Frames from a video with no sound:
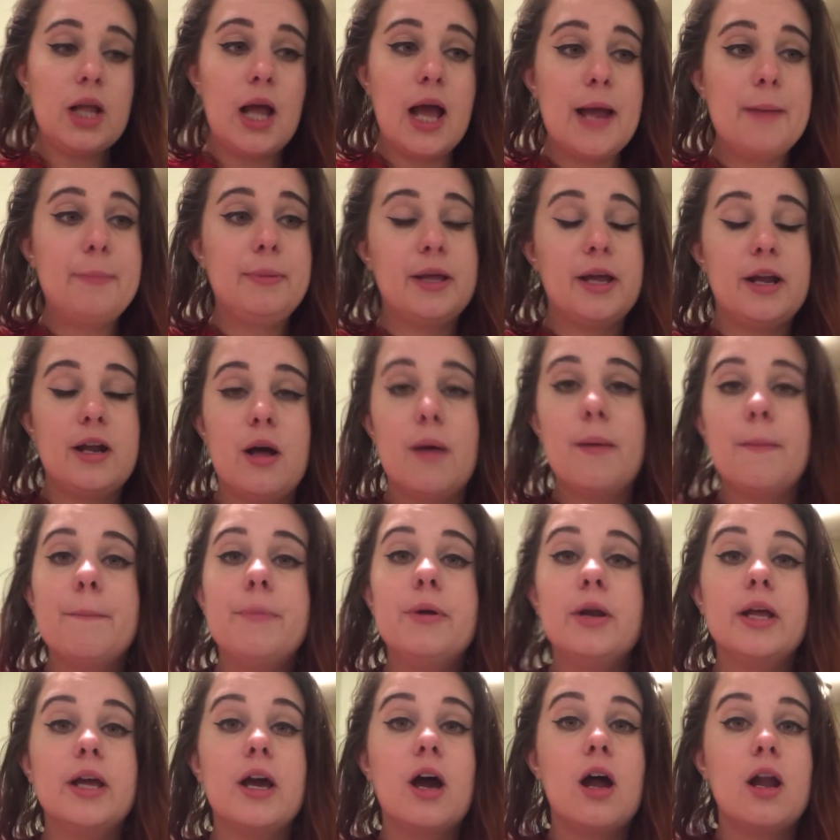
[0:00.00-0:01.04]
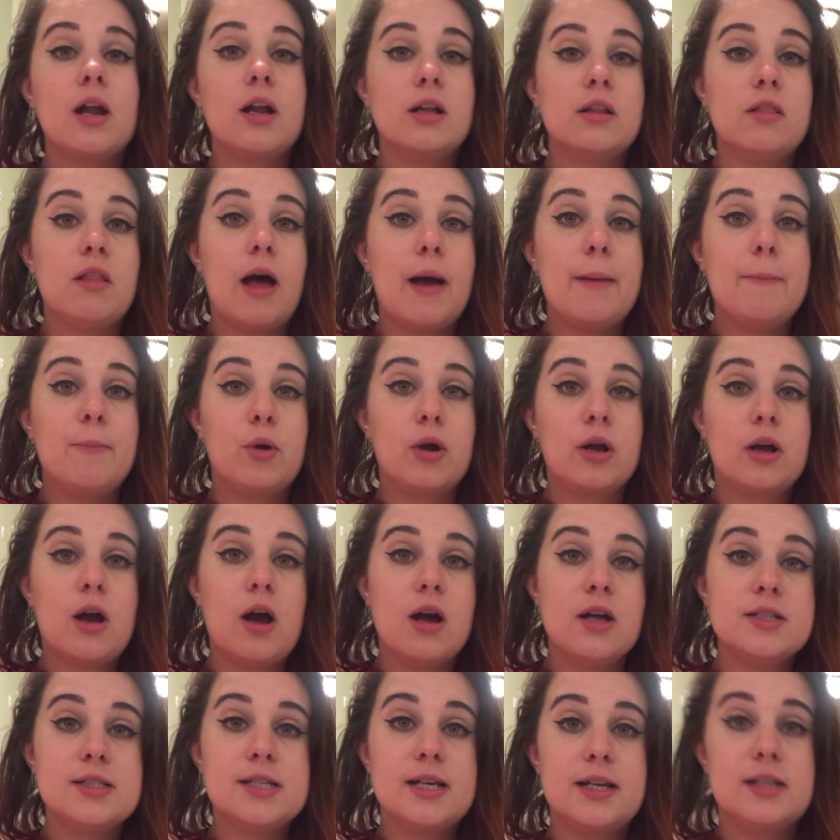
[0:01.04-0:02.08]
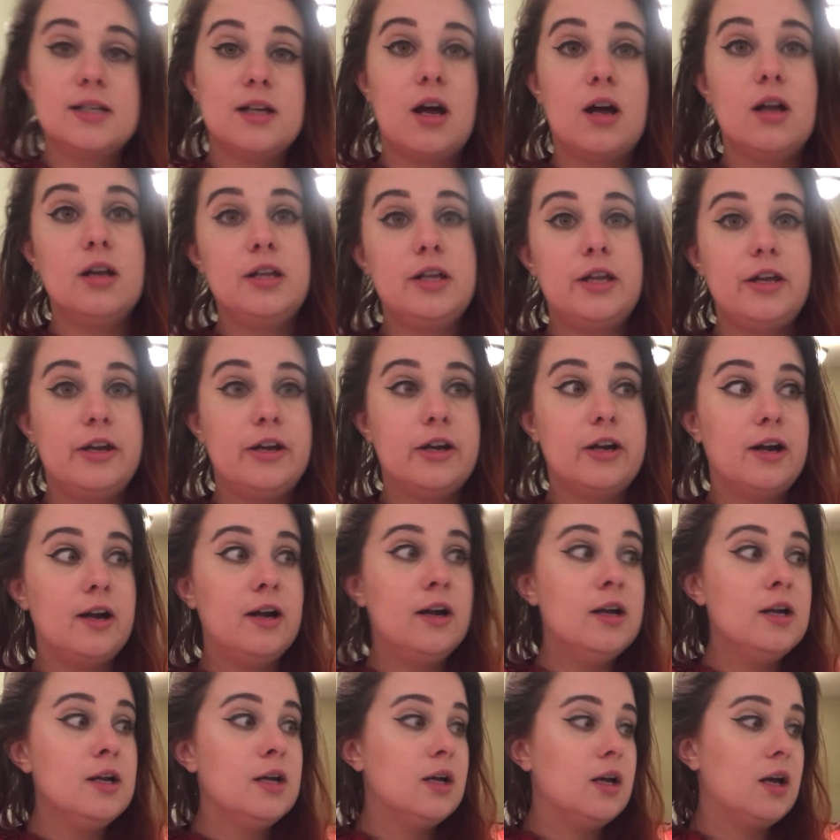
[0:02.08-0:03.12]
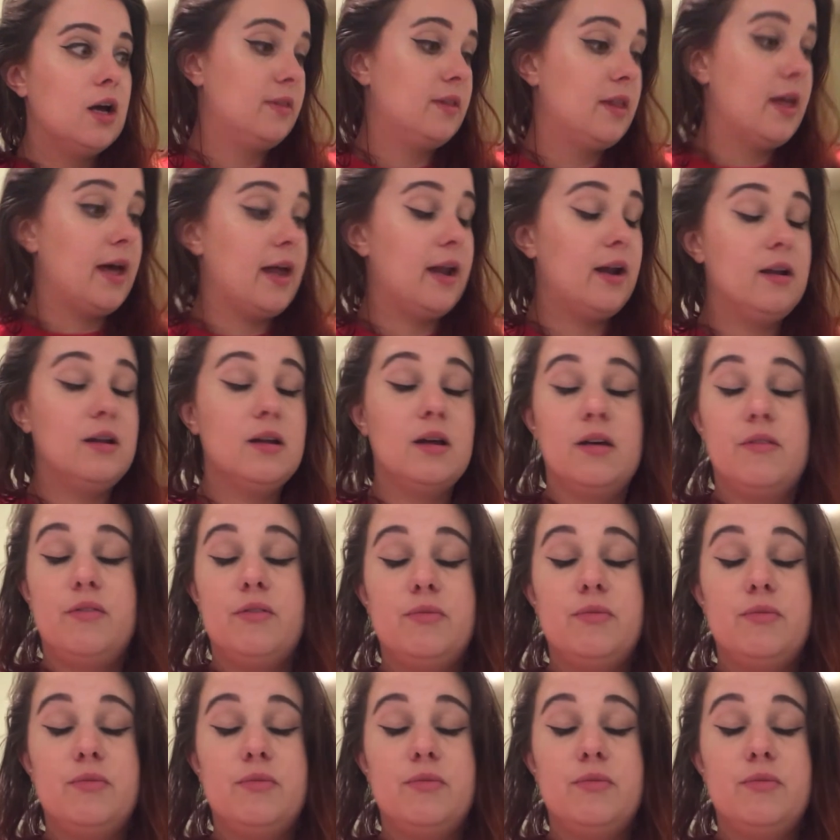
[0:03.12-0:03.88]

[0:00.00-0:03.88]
I plan on putting on a lot more content on here that